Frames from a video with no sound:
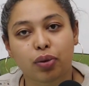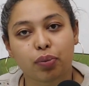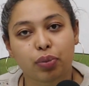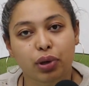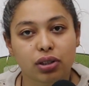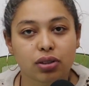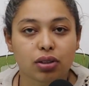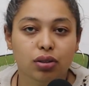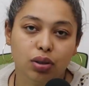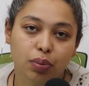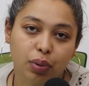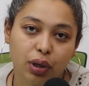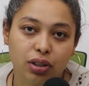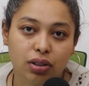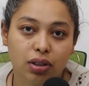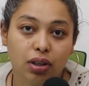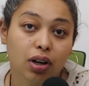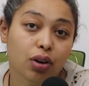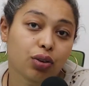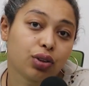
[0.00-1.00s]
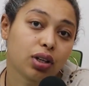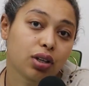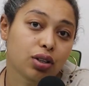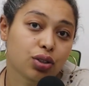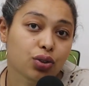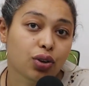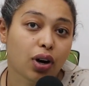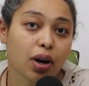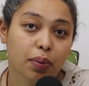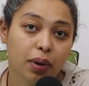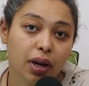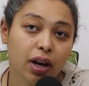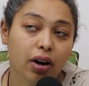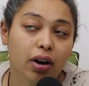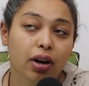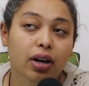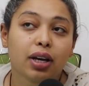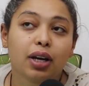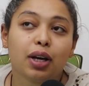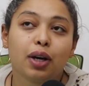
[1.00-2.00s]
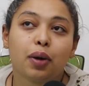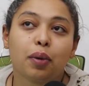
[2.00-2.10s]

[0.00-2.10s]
person to person, how they describe hair.